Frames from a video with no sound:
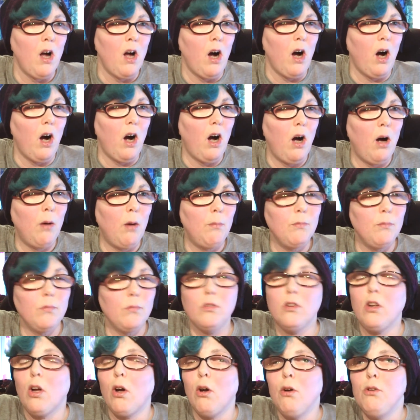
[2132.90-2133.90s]

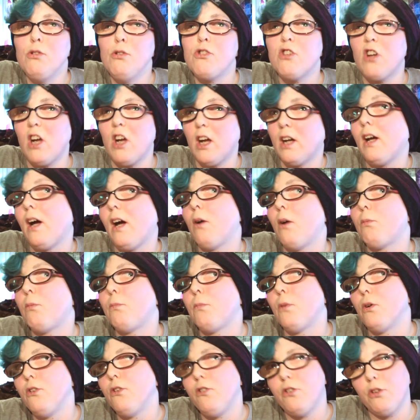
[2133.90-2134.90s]
go check
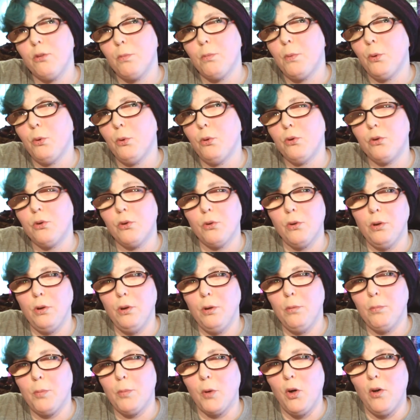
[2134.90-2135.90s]
out my support
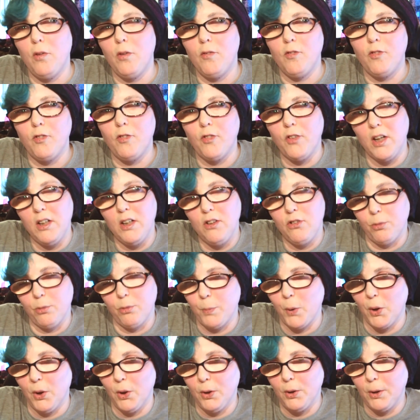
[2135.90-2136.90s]
group on
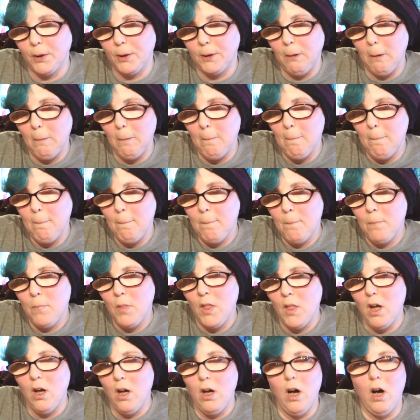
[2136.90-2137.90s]
Facebook.
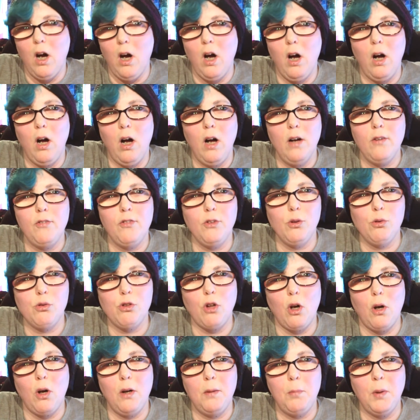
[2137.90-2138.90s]
If you
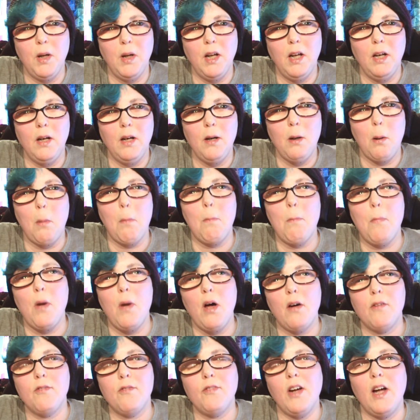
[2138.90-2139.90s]
type in
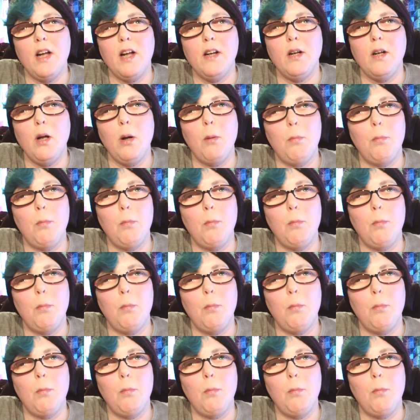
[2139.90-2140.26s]
Marfan